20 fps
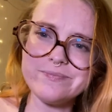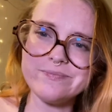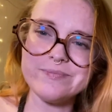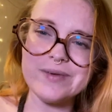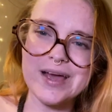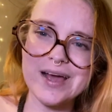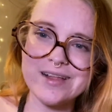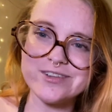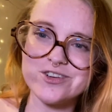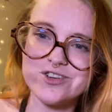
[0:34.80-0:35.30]
my
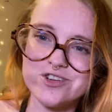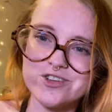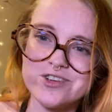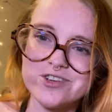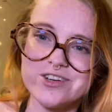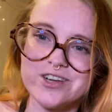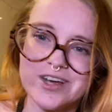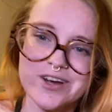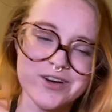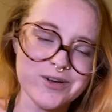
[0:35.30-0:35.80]
allergies are
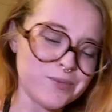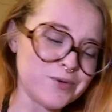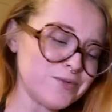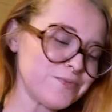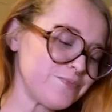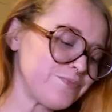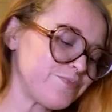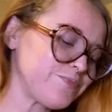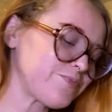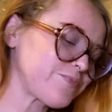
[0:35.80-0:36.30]

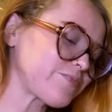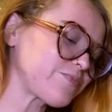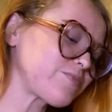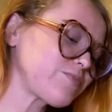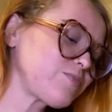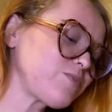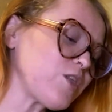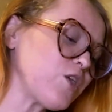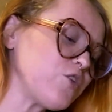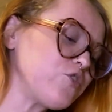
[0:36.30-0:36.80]
terrible.
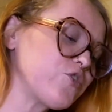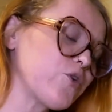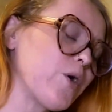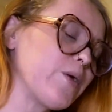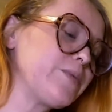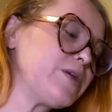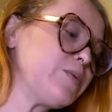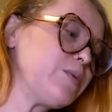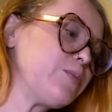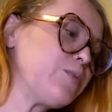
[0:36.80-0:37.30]
So I'm
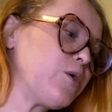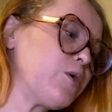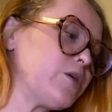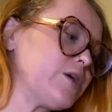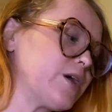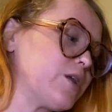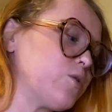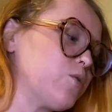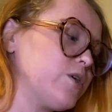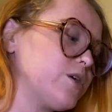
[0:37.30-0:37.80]
going to be
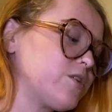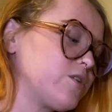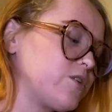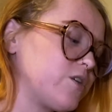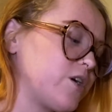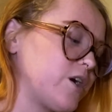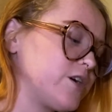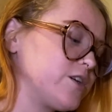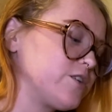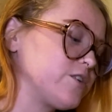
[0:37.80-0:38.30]
pulling an oracle
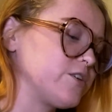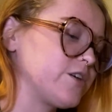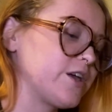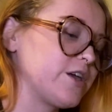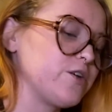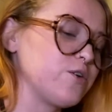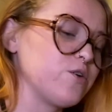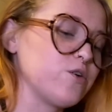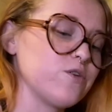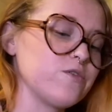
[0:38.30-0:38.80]
card to look
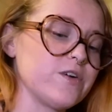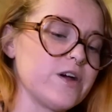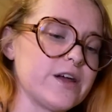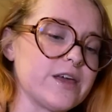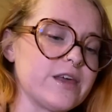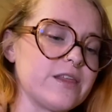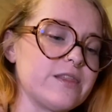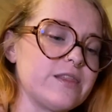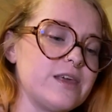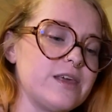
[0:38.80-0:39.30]
at your
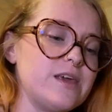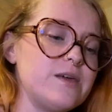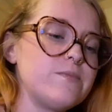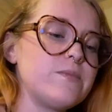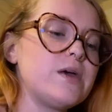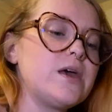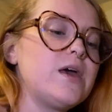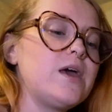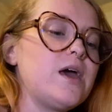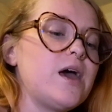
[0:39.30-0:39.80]
overarching theme
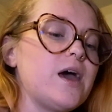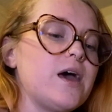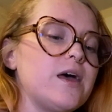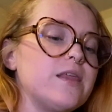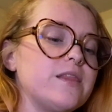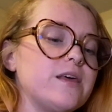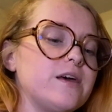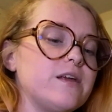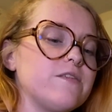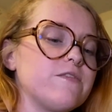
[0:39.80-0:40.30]
and
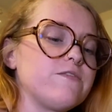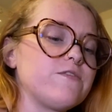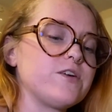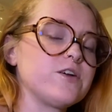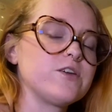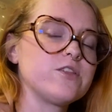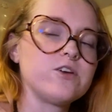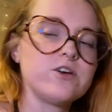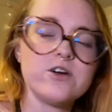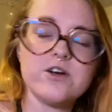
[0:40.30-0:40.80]
then
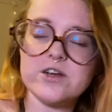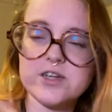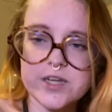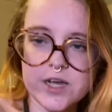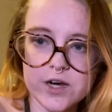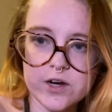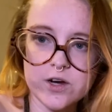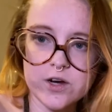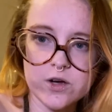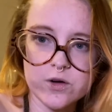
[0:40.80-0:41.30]
further
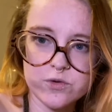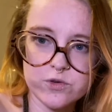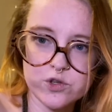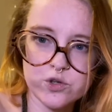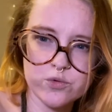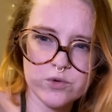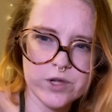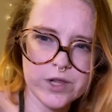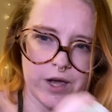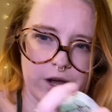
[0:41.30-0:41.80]
tarot
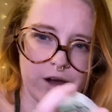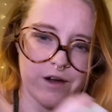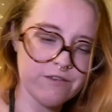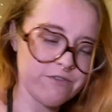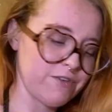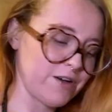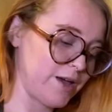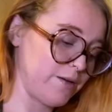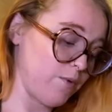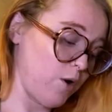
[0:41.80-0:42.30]
to
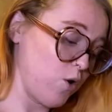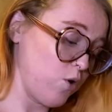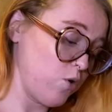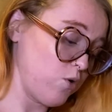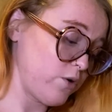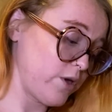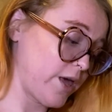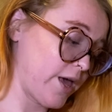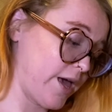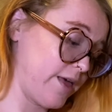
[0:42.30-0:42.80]
clarify.
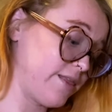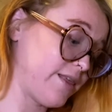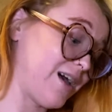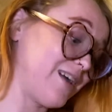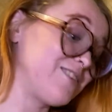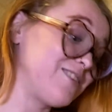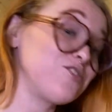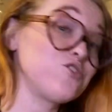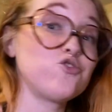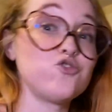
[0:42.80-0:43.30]
Okay,
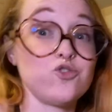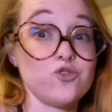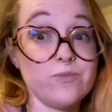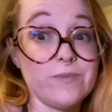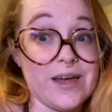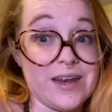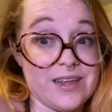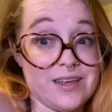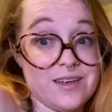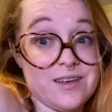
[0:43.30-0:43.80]
that's too
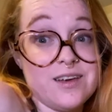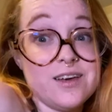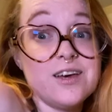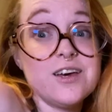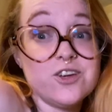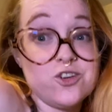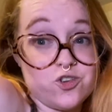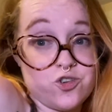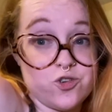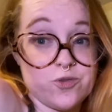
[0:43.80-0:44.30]

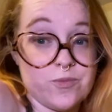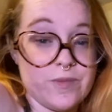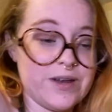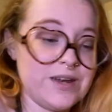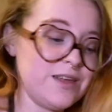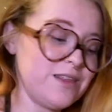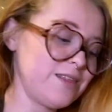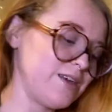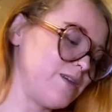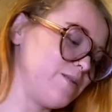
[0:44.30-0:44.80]

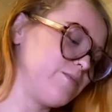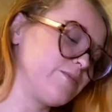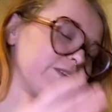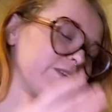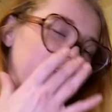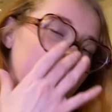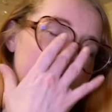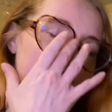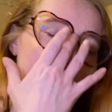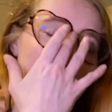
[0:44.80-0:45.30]
many themes.
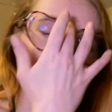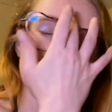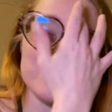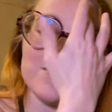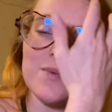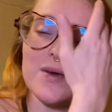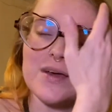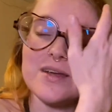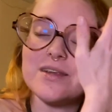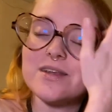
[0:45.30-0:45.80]
I
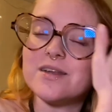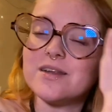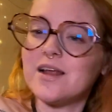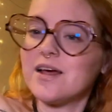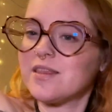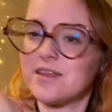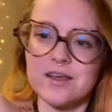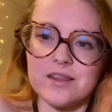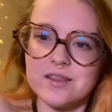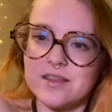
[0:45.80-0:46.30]
expect
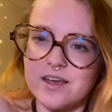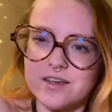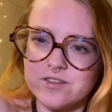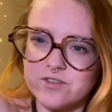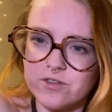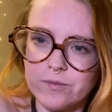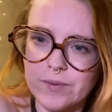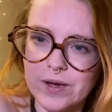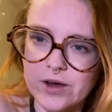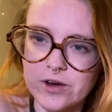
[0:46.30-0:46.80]
nothing less
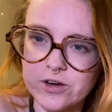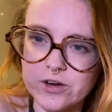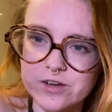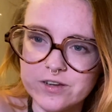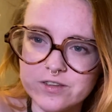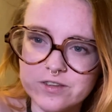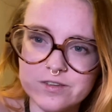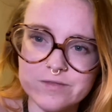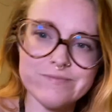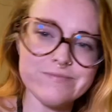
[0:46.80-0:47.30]
from
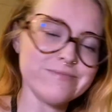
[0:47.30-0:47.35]
Aries,